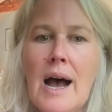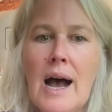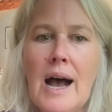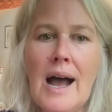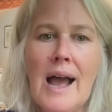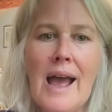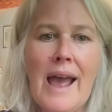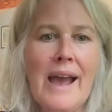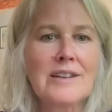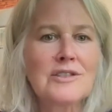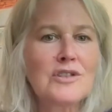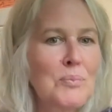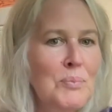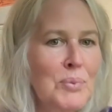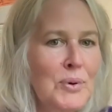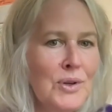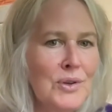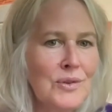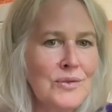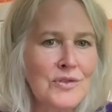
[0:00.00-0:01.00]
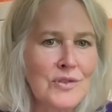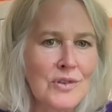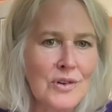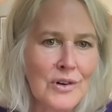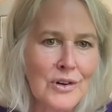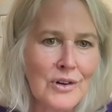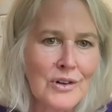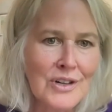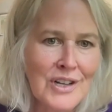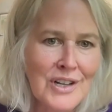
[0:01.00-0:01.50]
As a
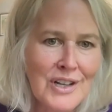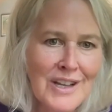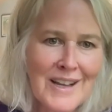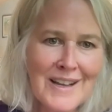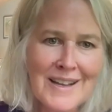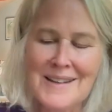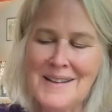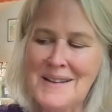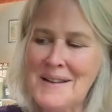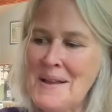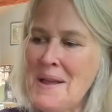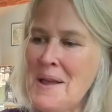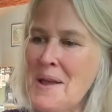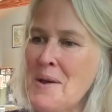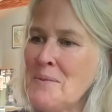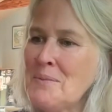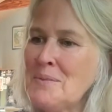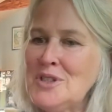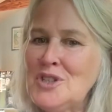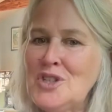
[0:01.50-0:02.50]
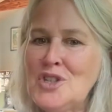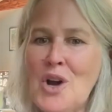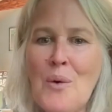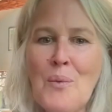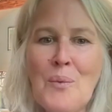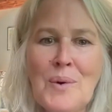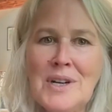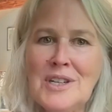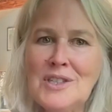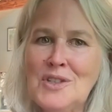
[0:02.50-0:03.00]
producer, we
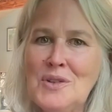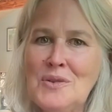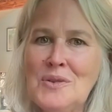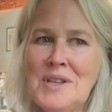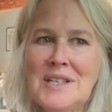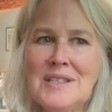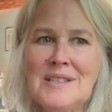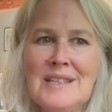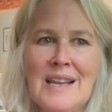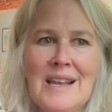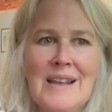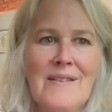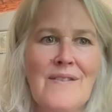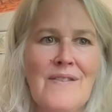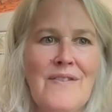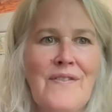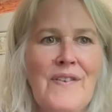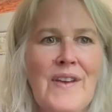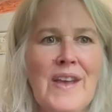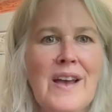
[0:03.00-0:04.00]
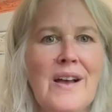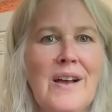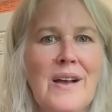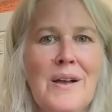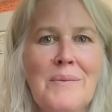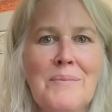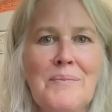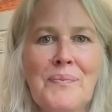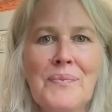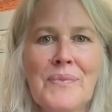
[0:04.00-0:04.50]
don't want to do this in
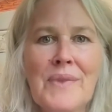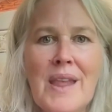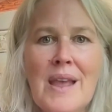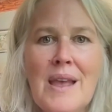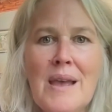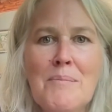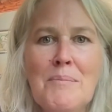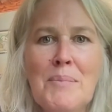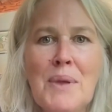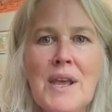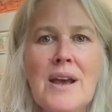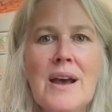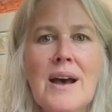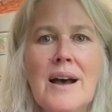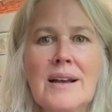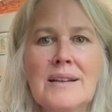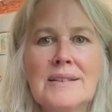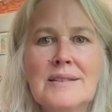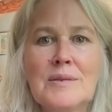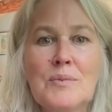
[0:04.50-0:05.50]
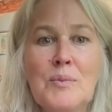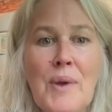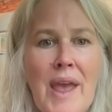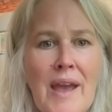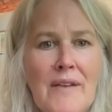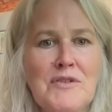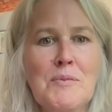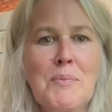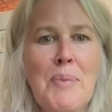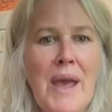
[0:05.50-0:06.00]
film because we
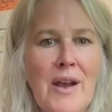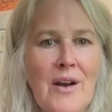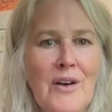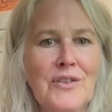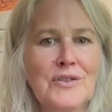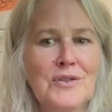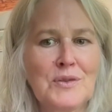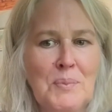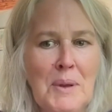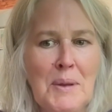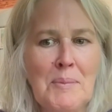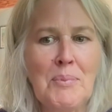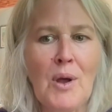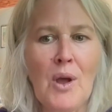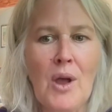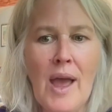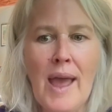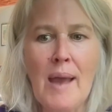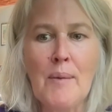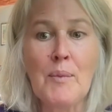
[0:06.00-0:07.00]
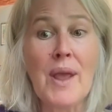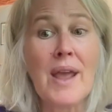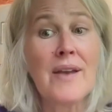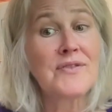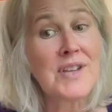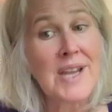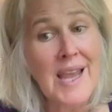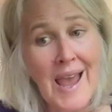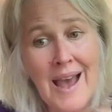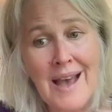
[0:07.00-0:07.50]
have to pay all those people, and we
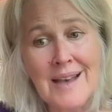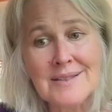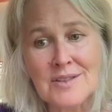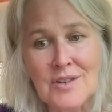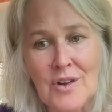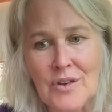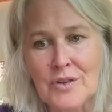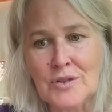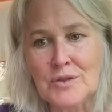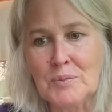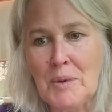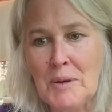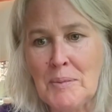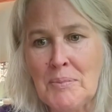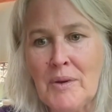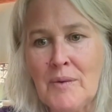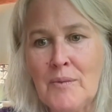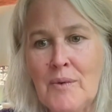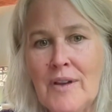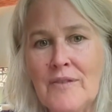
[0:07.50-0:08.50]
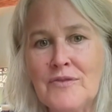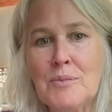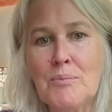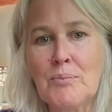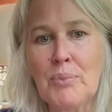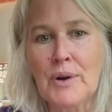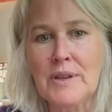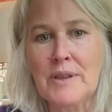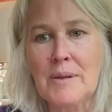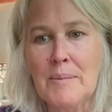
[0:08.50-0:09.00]
have to cast all those people, and we have to
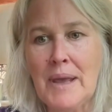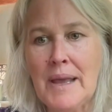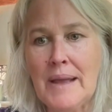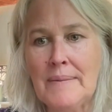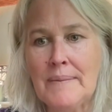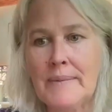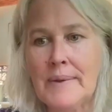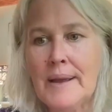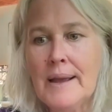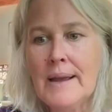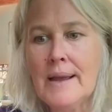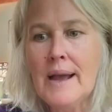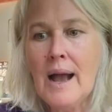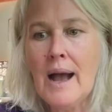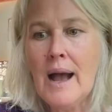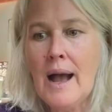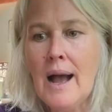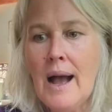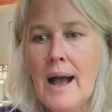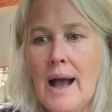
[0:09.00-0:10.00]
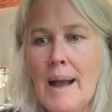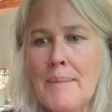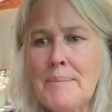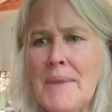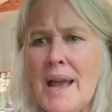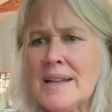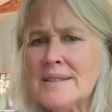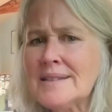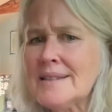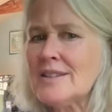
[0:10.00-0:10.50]
bring them in. I'm
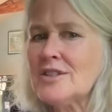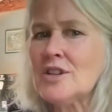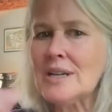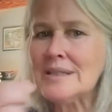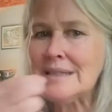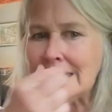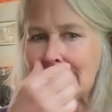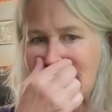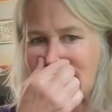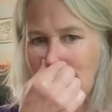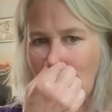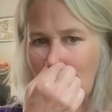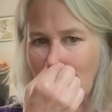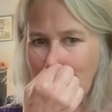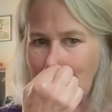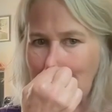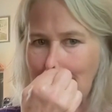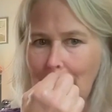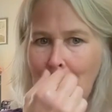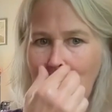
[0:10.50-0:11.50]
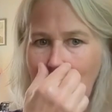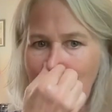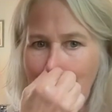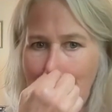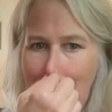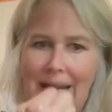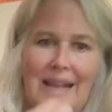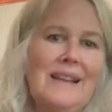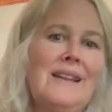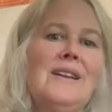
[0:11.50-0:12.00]
not suggesting at all that you want to
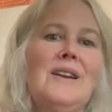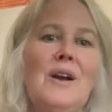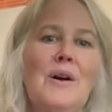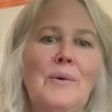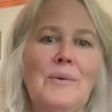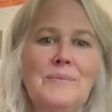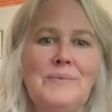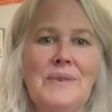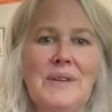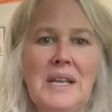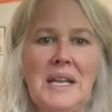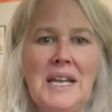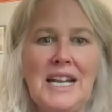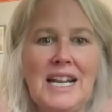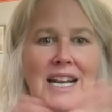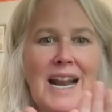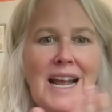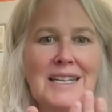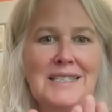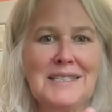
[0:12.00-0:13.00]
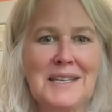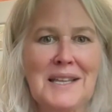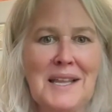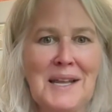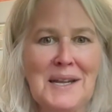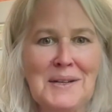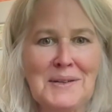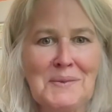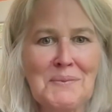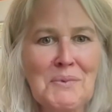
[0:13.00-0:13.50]
be, in an
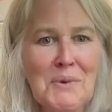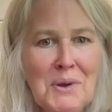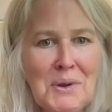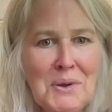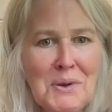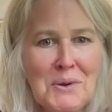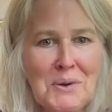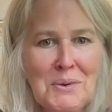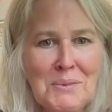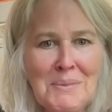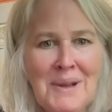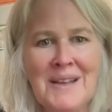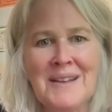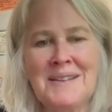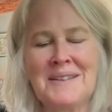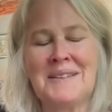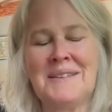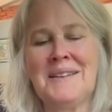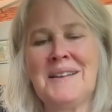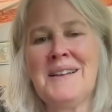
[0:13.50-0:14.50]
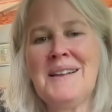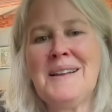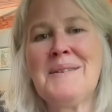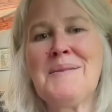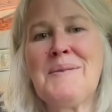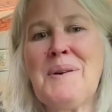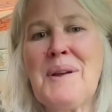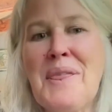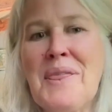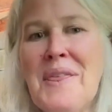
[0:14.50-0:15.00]
isolated room
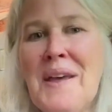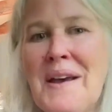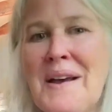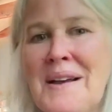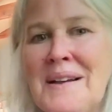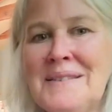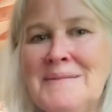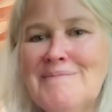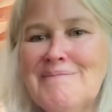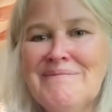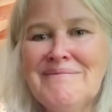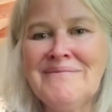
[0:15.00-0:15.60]
with, no